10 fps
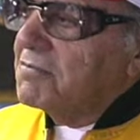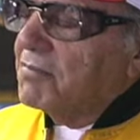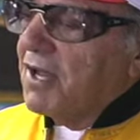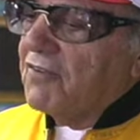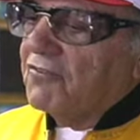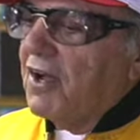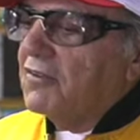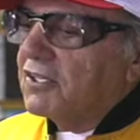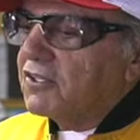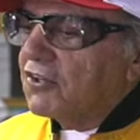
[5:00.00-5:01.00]
But I
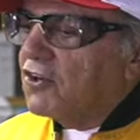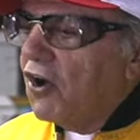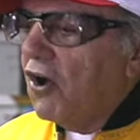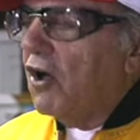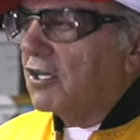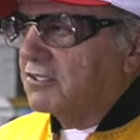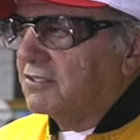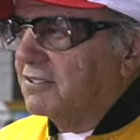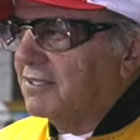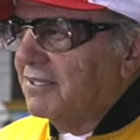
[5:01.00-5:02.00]
found that the
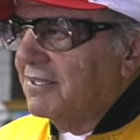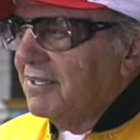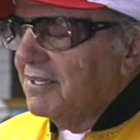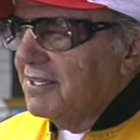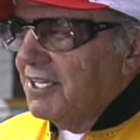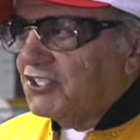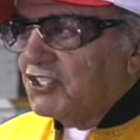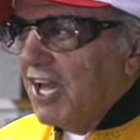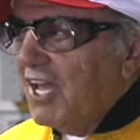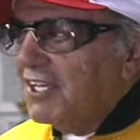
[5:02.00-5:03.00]
cost has
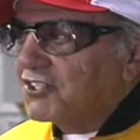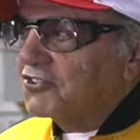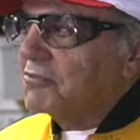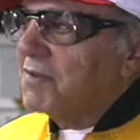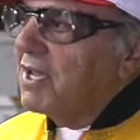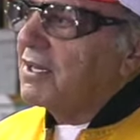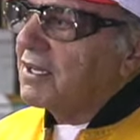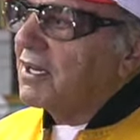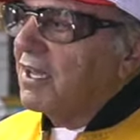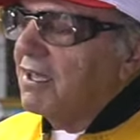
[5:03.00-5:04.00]
changed
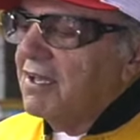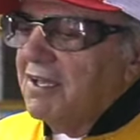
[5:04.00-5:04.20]
dramatically,